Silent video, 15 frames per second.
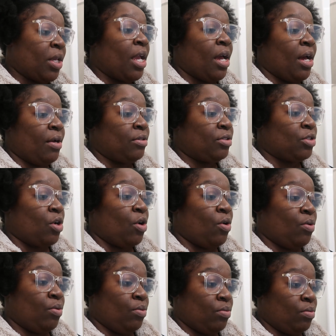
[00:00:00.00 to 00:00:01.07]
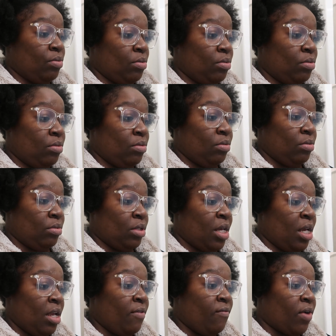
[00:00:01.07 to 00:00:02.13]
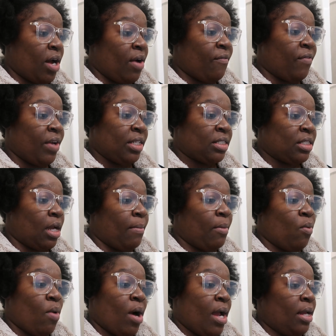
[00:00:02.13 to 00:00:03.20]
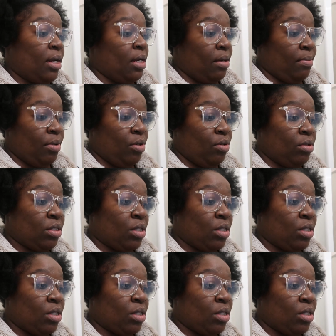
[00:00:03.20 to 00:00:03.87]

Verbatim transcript: Yeah, so King Von FaceTiming YNW.